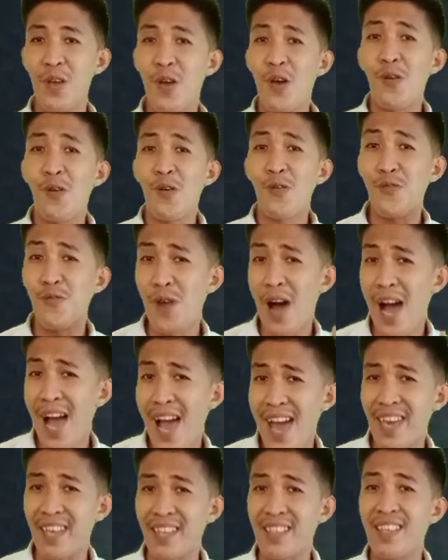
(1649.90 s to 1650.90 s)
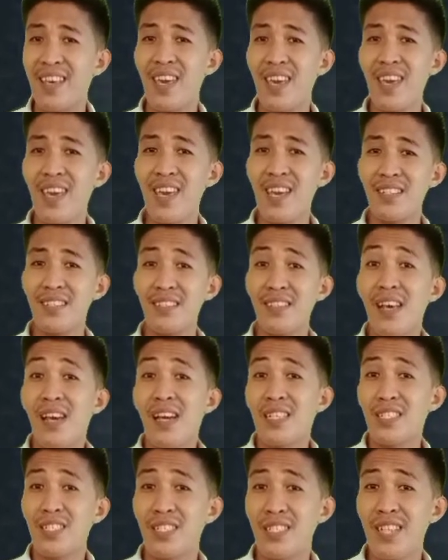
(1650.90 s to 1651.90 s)
Right, it's
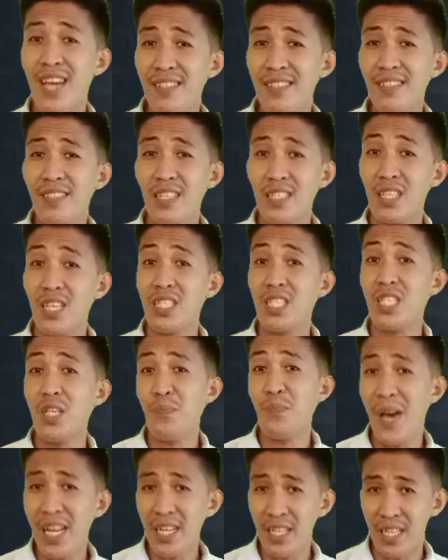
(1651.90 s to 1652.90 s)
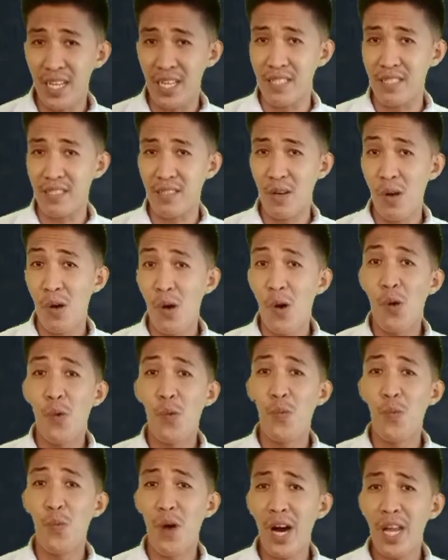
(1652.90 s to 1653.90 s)
density dependent.
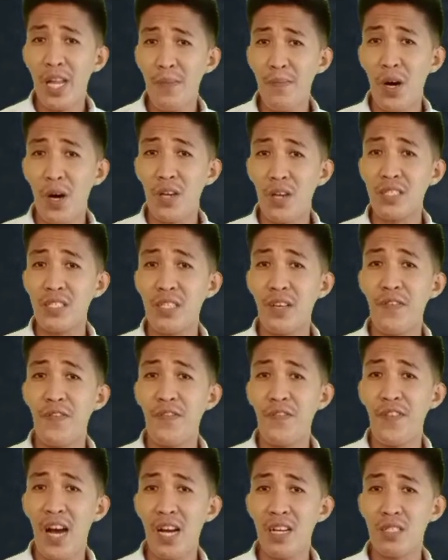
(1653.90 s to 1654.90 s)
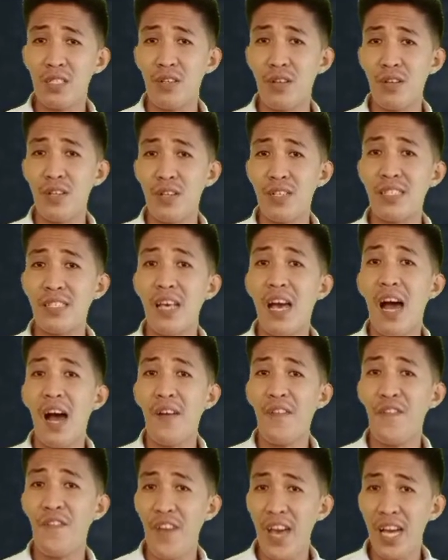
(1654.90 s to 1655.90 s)
What about the factors
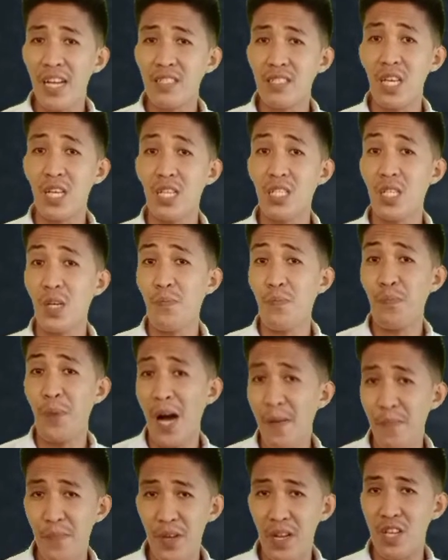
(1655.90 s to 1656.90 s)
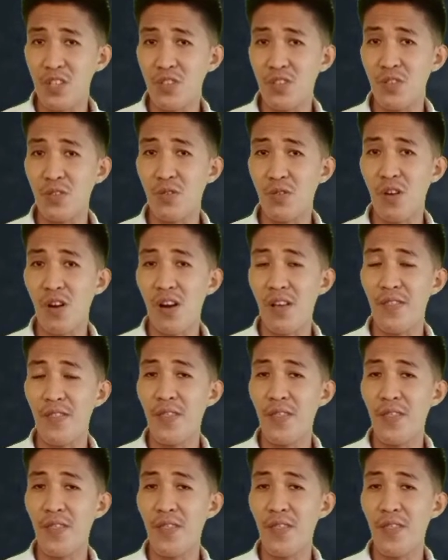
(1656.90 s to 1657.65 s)
affecting the population growth?